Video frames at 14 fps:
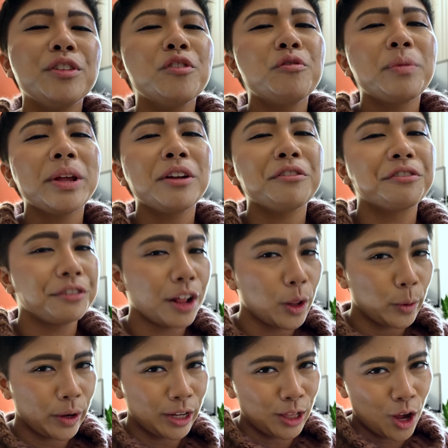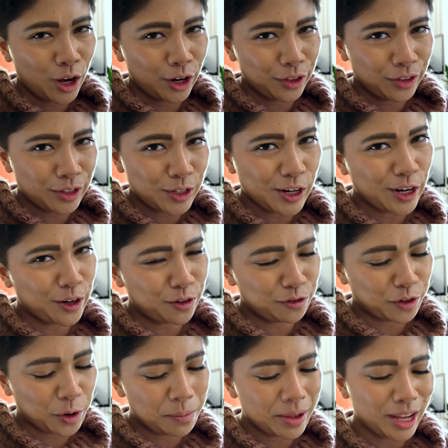you've been following along on this channel
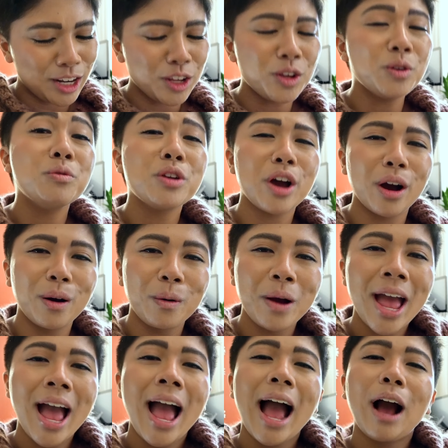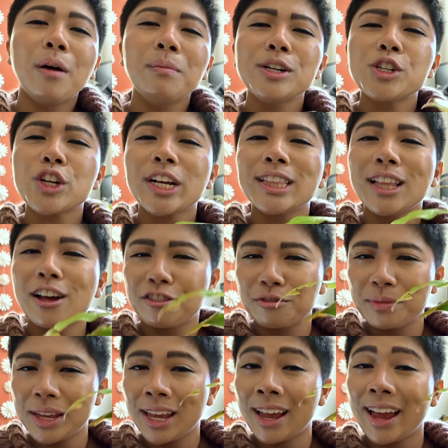for a bit, you know how much I love
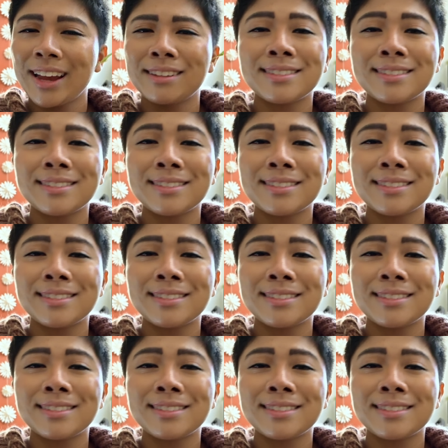me a